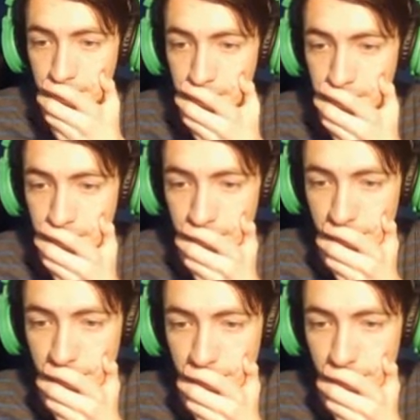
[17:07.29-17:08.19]

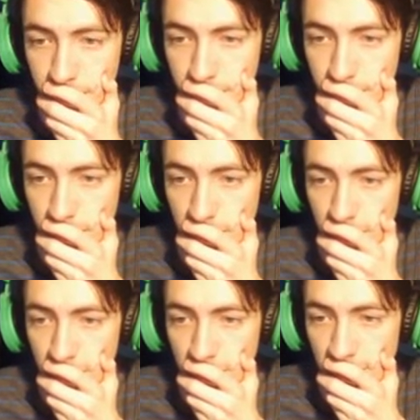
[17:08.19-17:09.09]
[no speech]